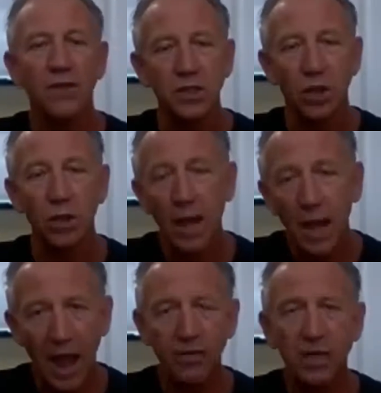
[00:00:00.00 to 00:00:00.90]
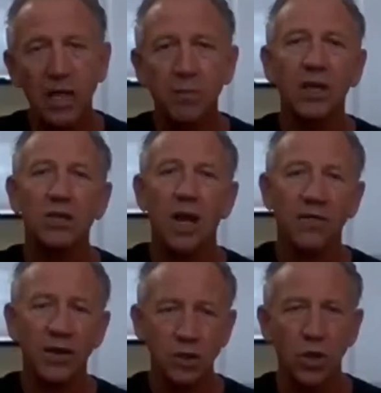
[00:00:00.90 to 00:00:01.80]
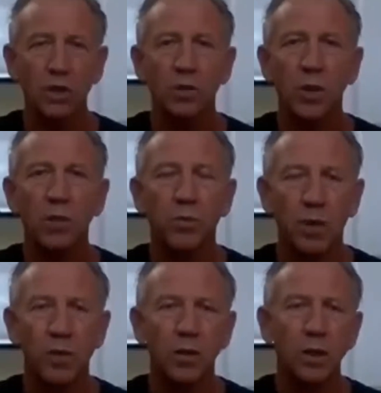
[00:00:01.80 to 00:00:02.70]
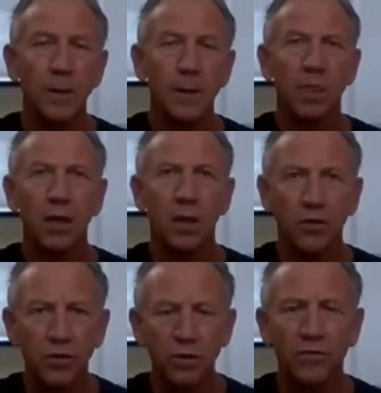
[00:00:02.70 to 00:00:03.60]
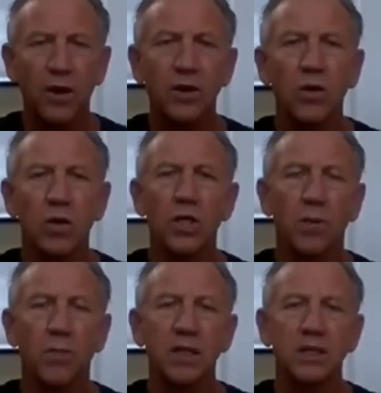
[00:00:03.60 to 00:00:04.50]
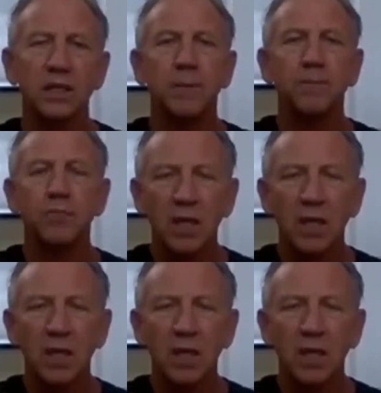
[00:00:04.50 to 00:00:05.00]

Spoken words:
So having that paid traffic is going to bring people through the front doors of your business,